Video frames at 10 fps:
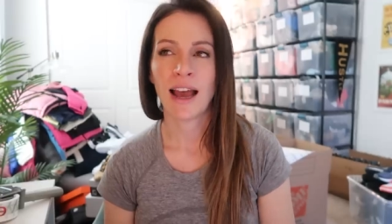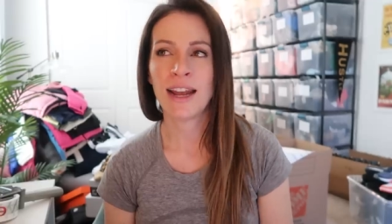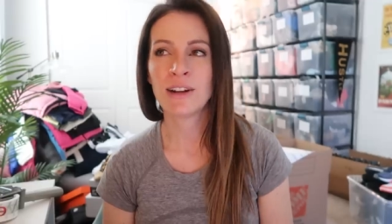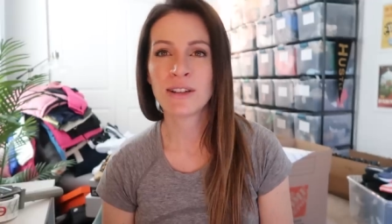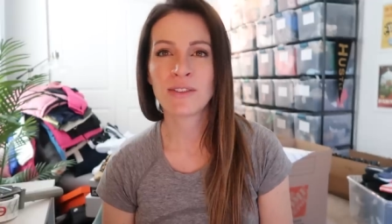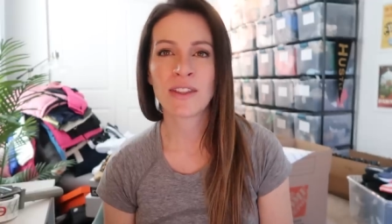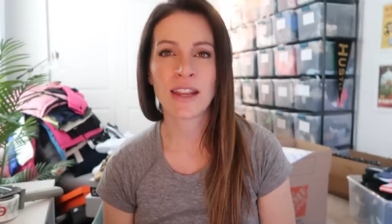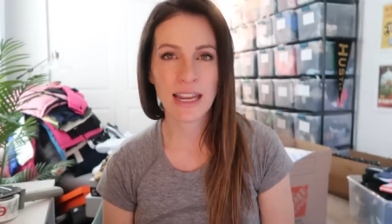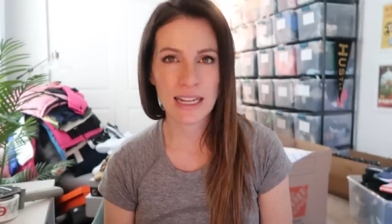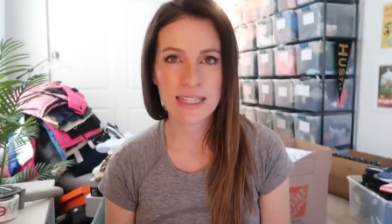I don't even
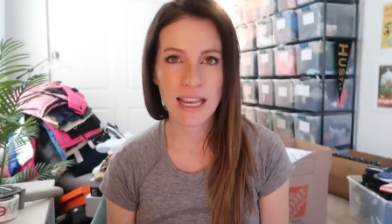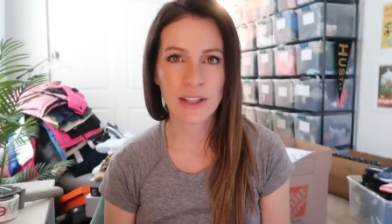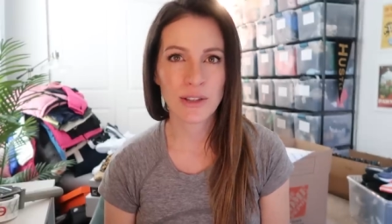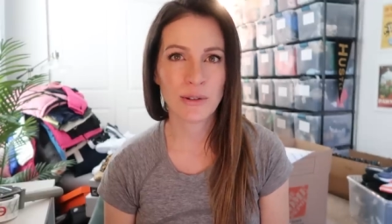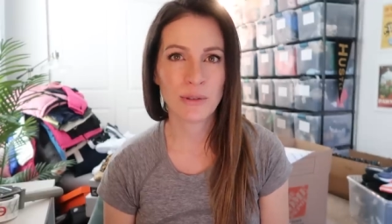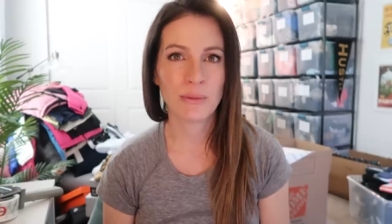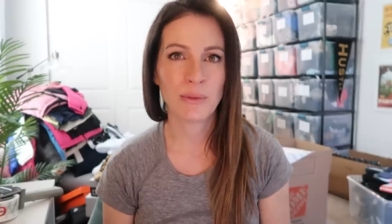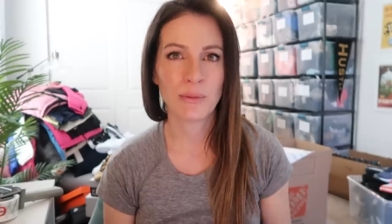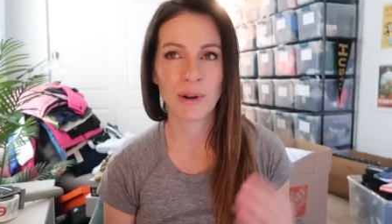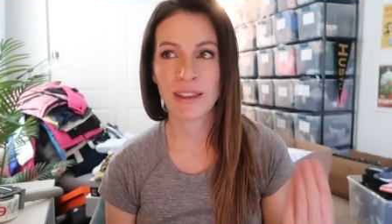think I can tell you
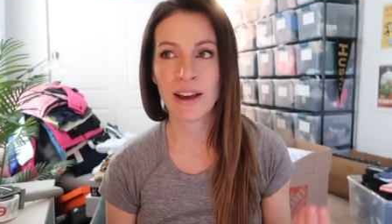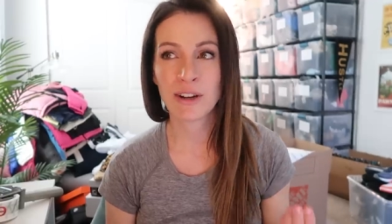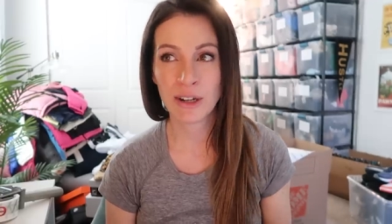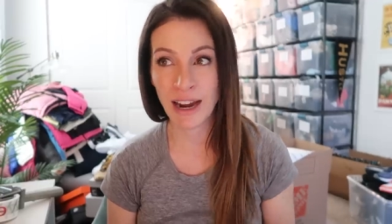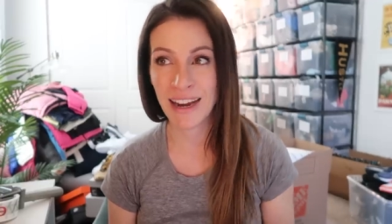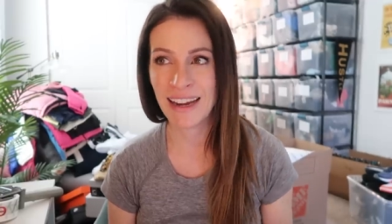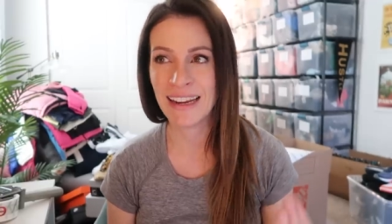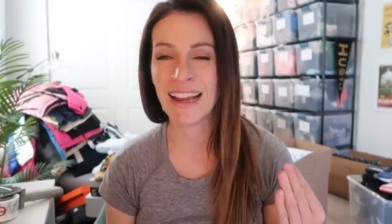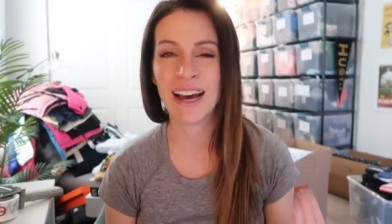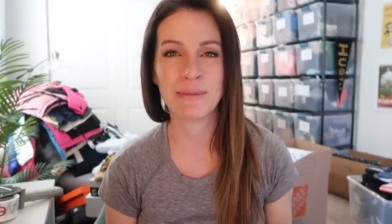without
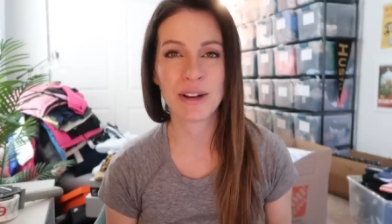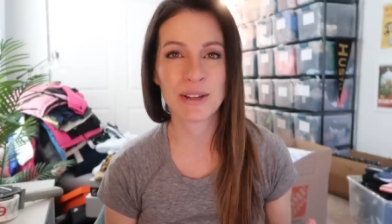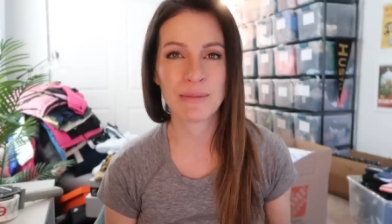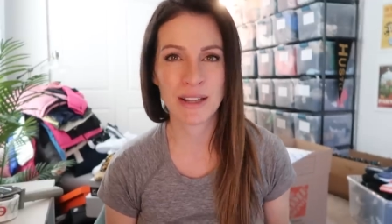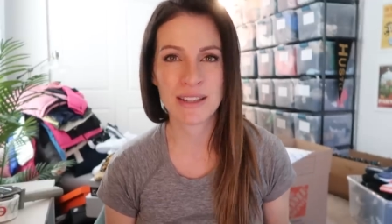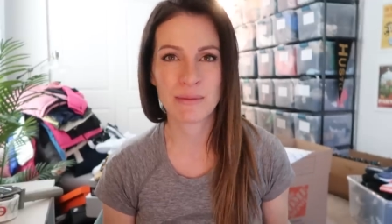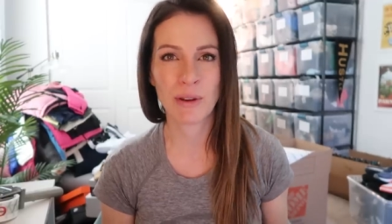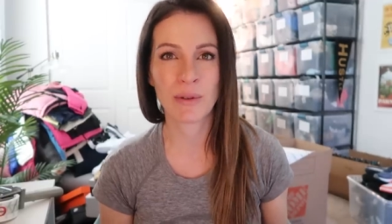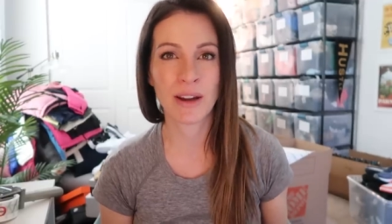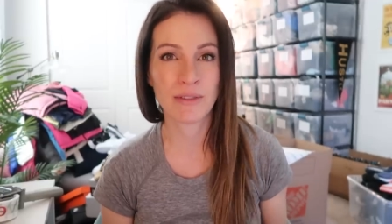crying how much it means to
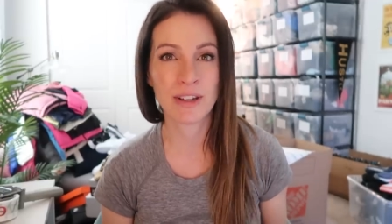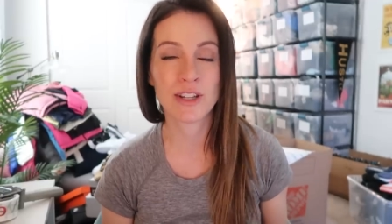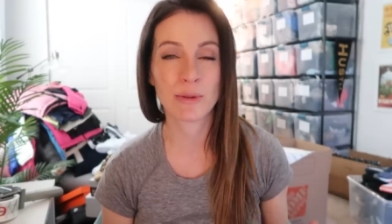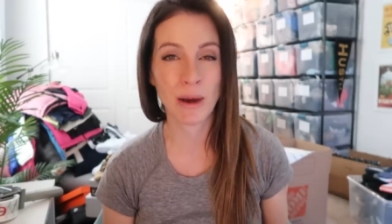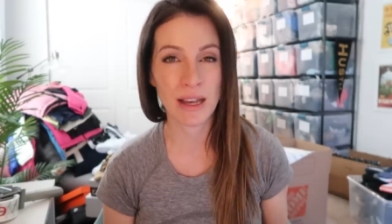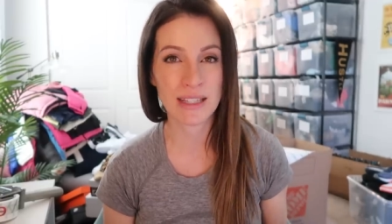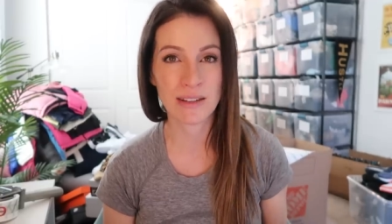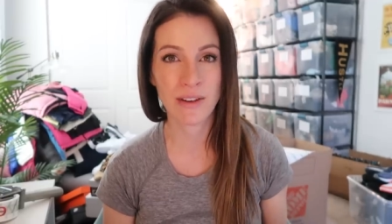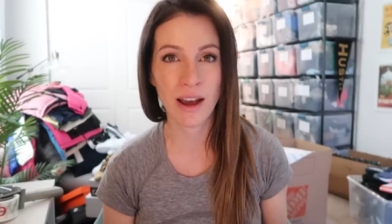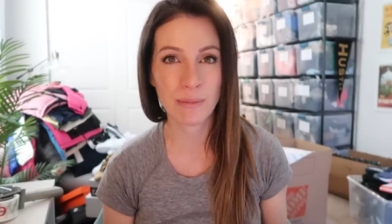me when I read your
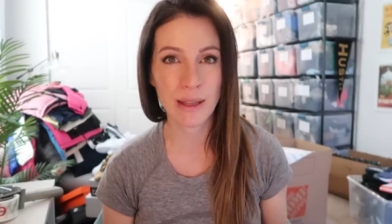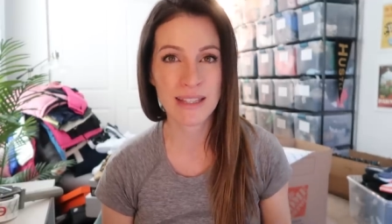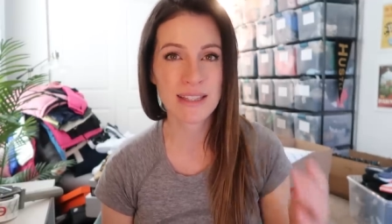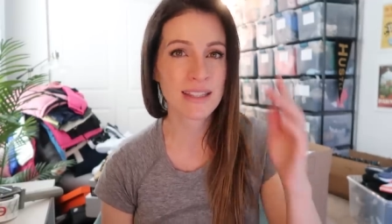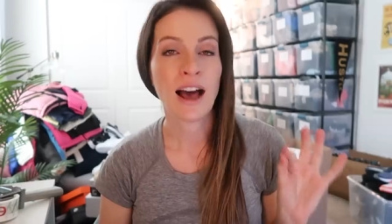positive comments.